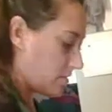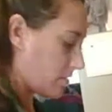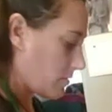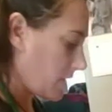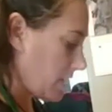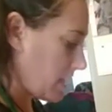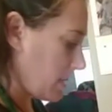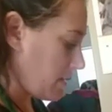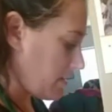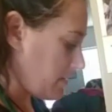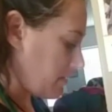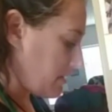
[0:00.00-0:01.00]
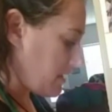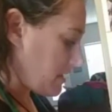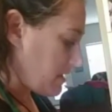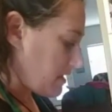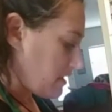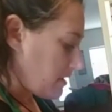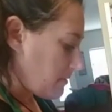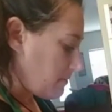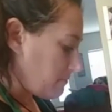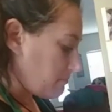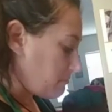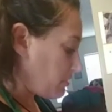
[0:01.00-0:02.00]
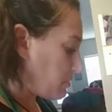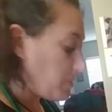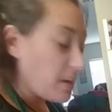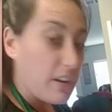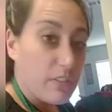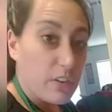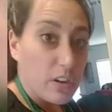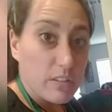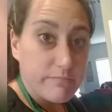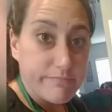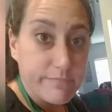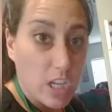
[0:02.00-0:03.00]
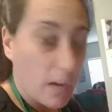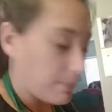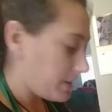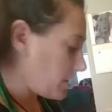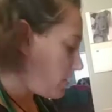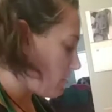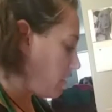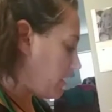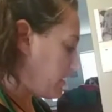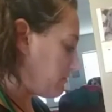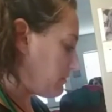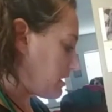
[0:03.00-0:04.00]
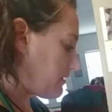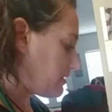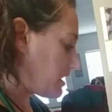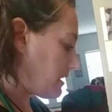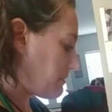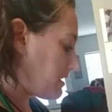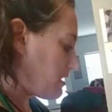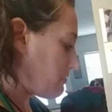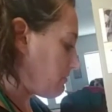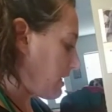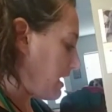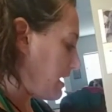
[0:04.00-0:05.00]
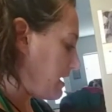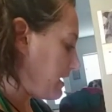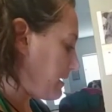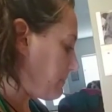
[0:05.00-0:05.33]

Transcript: So kind of put whatever topping you want, whatever topping you like.